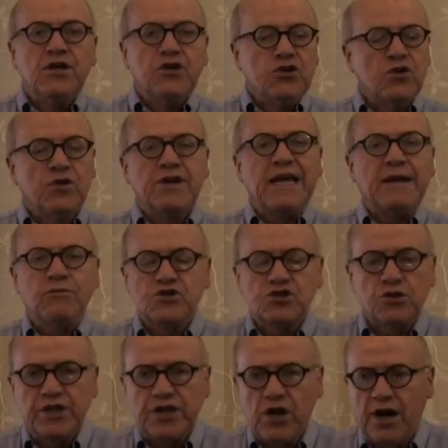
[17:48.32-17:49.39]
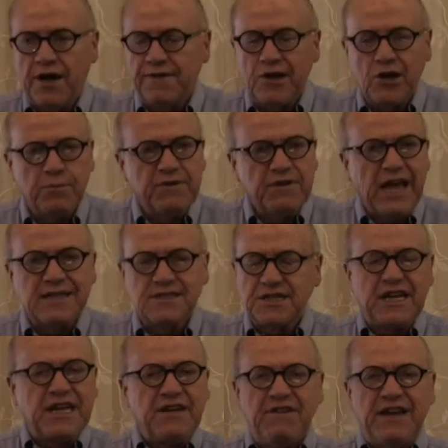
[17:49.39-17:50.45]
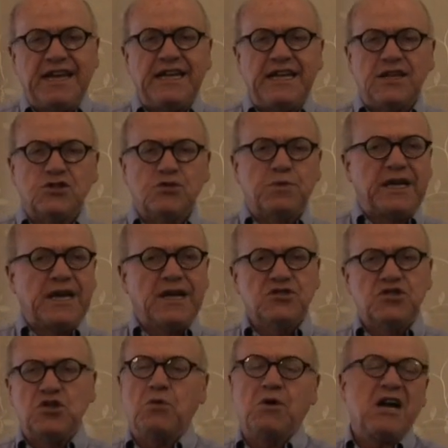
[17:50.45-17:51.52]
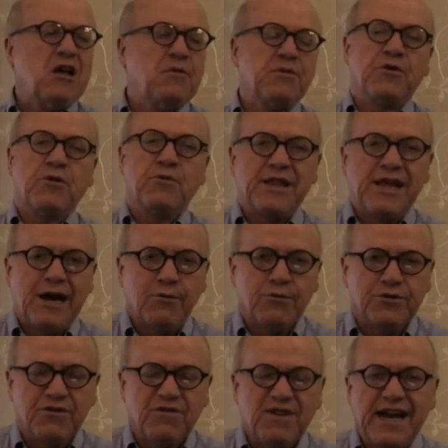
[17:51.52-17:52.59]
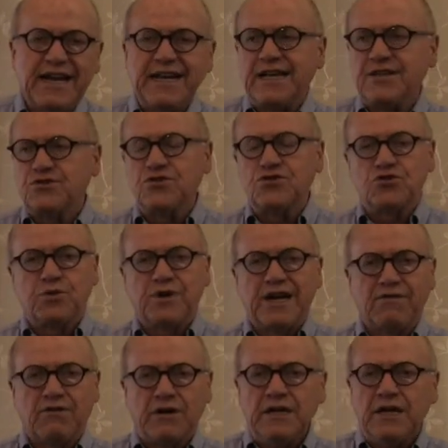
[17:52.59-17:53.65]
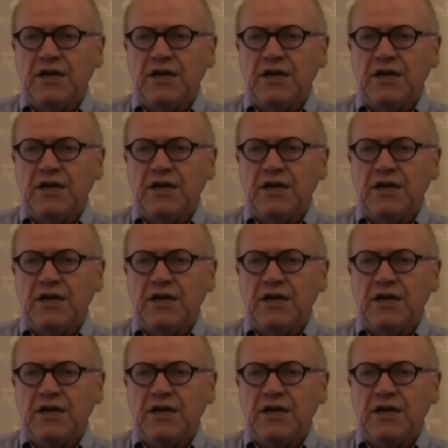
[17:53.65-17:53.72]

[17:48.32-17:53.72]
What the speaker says: Your name was only on there as a convenience because you were helping her without with her finances or whatever."